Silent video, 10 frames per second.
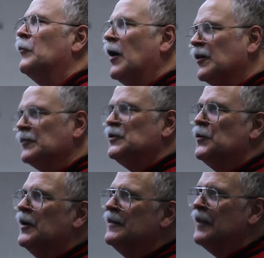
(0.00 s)
Welcome
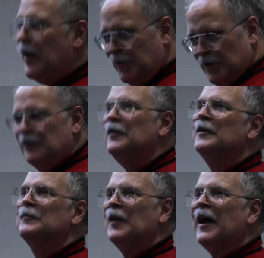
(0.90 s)
to
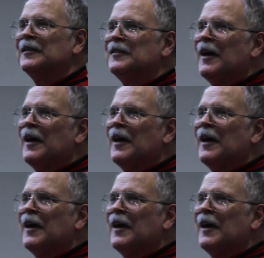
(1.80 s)
another Black